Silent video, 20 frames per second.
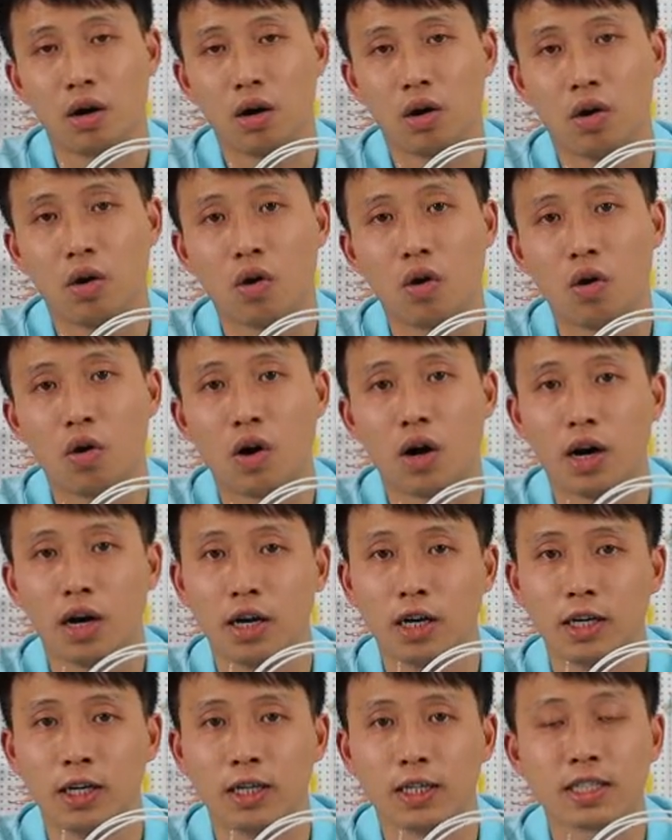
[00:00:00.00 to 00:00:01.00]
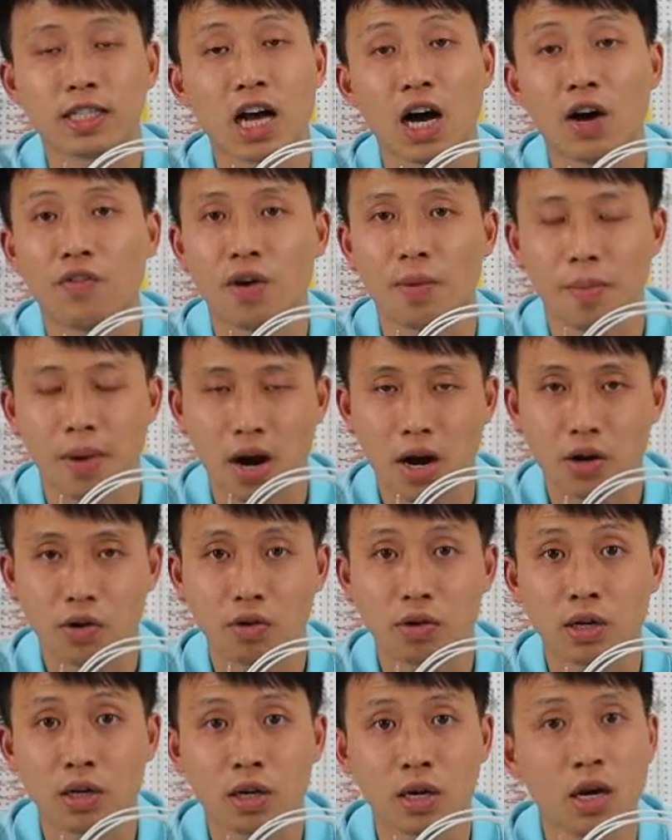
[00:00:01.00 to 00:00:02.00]
or South
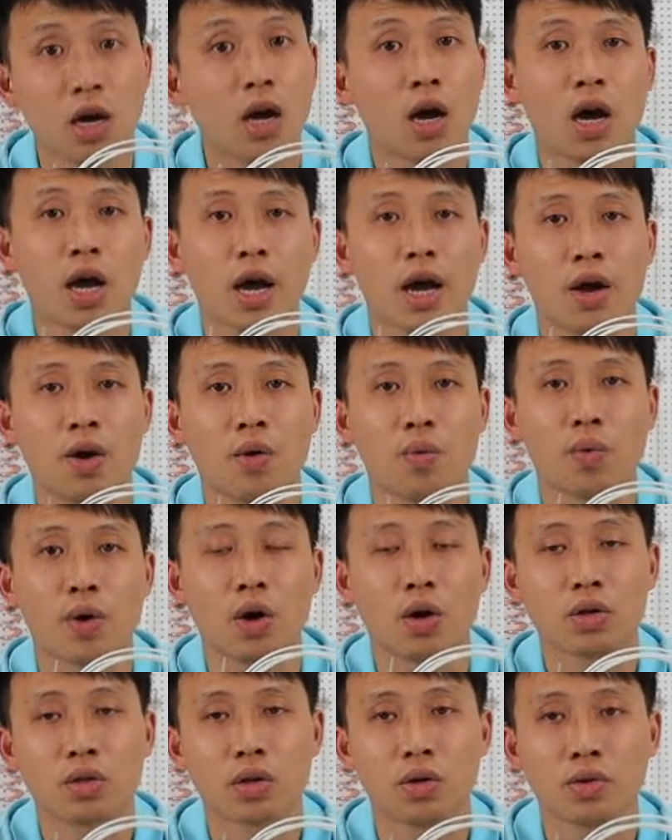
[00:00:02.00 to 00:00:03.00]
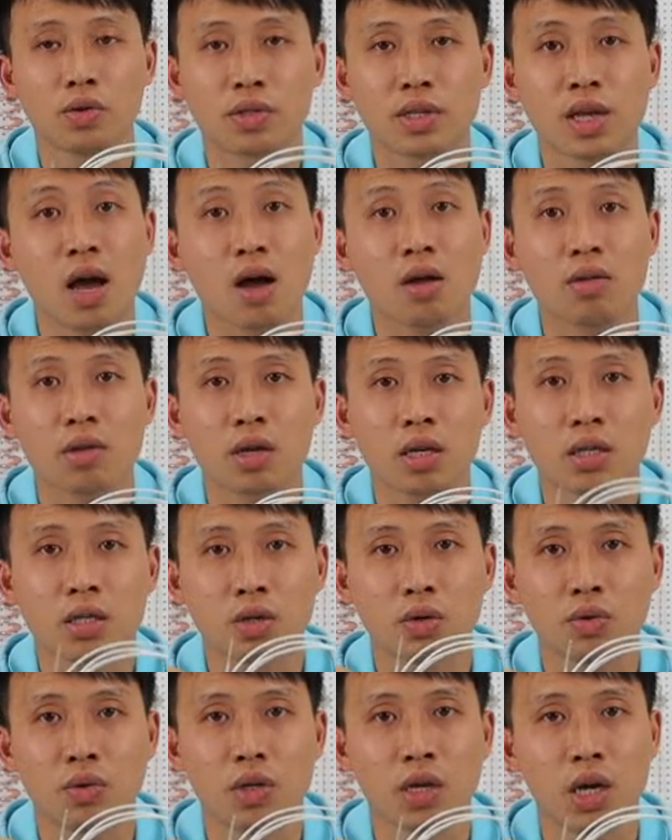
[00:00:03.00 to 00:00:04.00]
America, and we also sell this
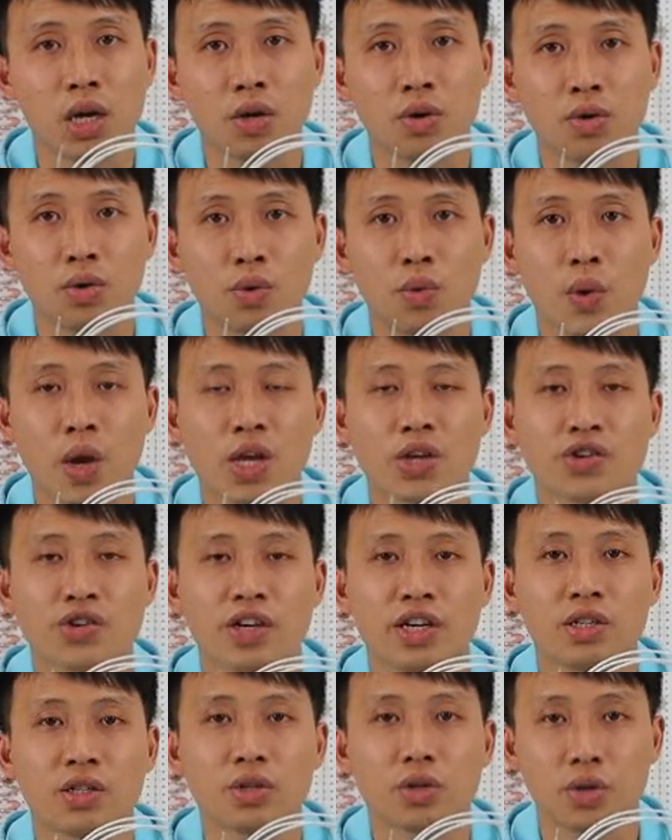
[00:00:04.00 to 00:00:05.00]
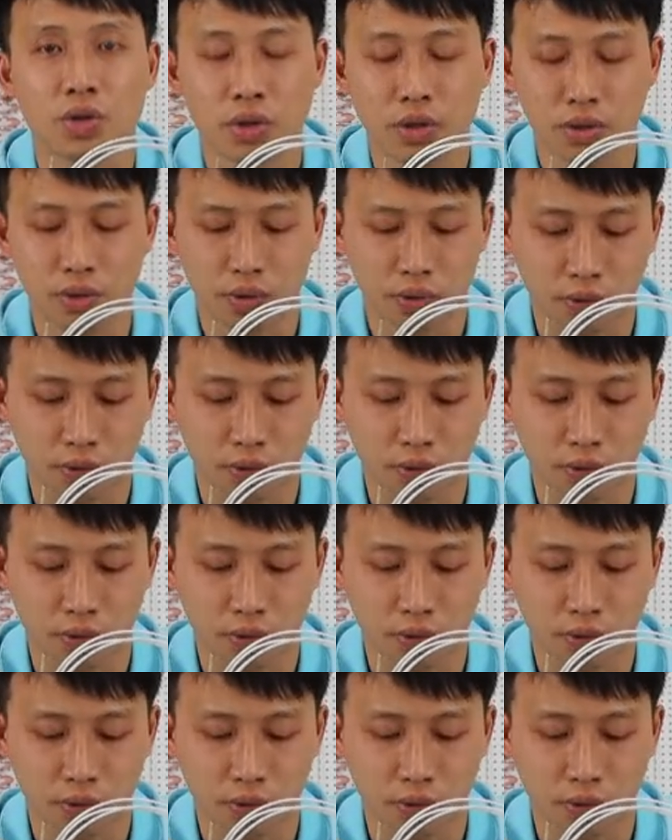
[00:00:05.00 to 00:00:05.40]
to EU regions too.